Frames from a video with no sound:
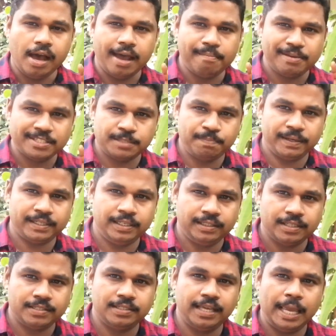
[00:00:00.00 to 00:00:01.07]
I am
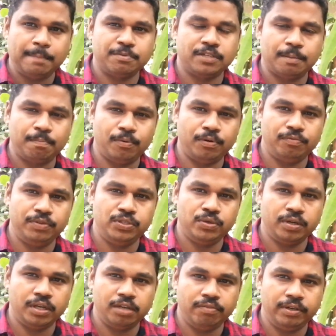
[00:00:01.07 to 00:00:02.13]
expecting the same support which
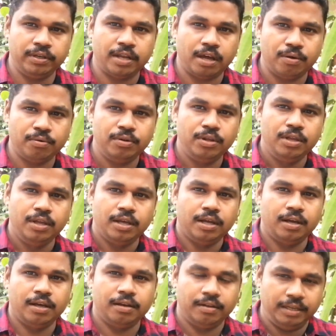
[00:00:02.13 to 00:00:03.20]
you are giving now
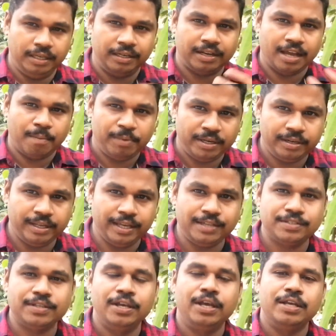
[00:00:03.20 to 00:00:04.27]
uh, in coming
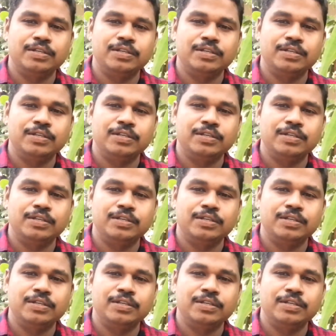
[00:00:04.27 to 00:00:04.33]
days.